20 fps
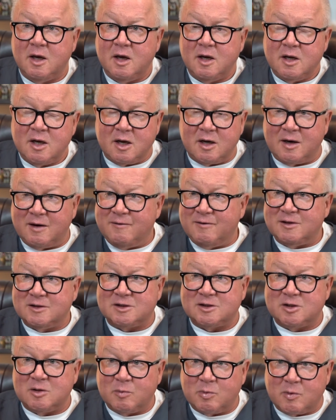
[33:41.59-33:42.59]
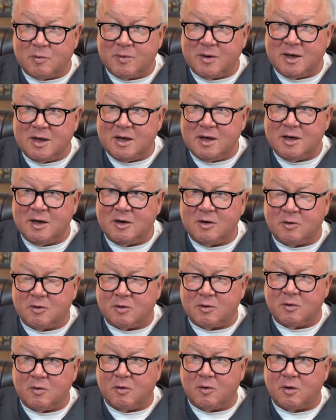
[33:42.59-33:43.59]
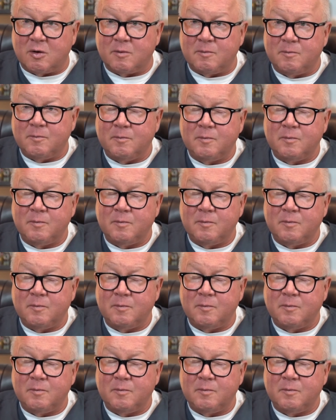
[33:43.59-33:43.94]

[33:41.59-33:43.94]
Young Living Super B or or